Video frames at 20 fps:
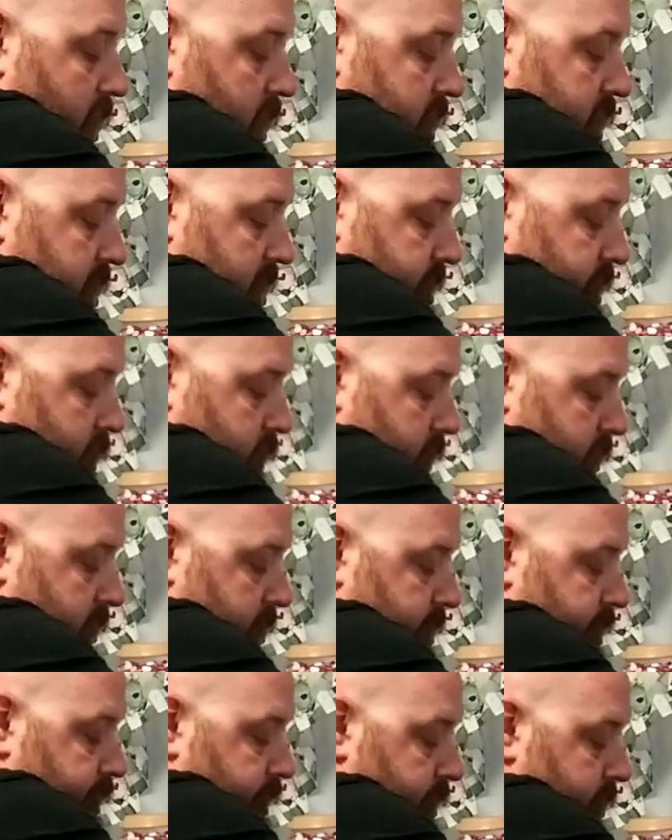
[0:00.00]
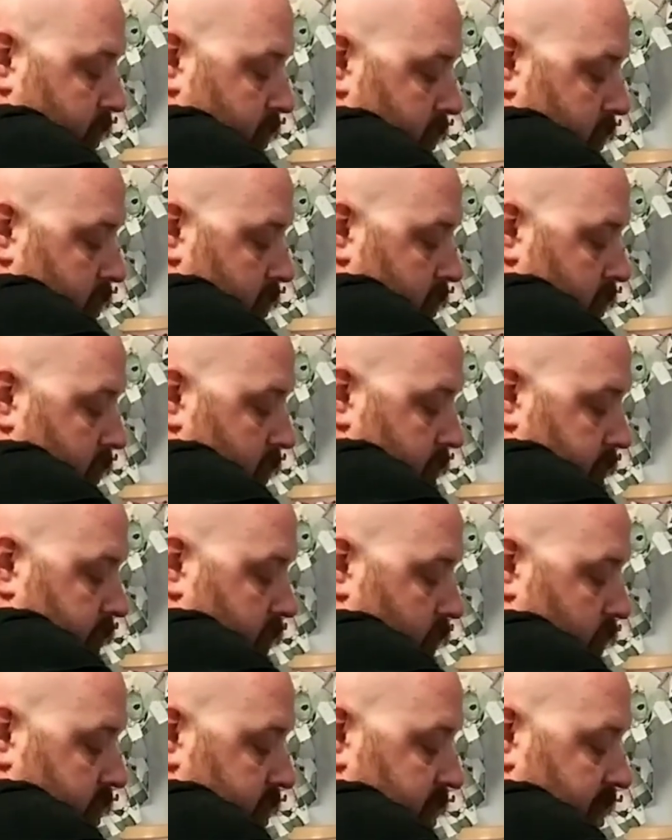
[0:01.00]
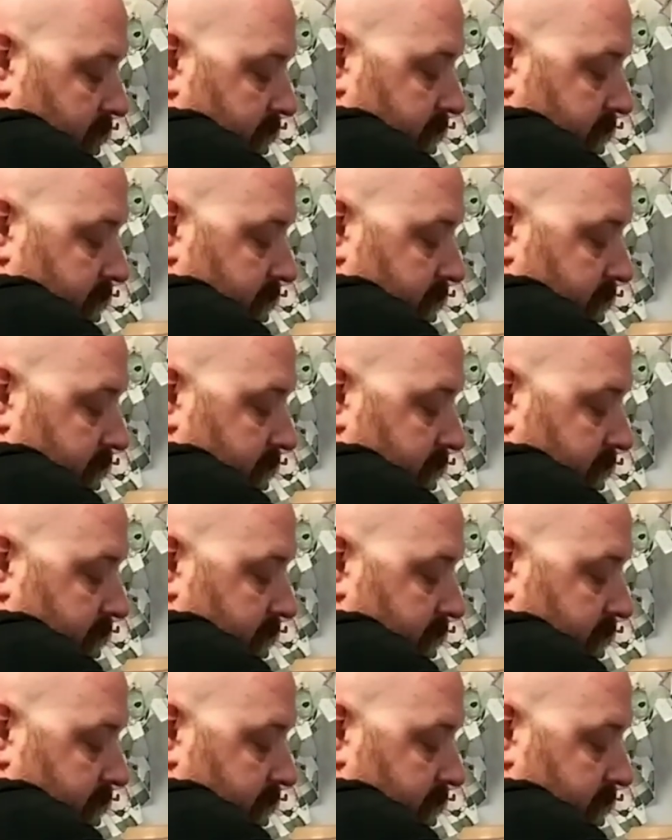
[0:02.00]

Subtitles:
rocks everywhere. But once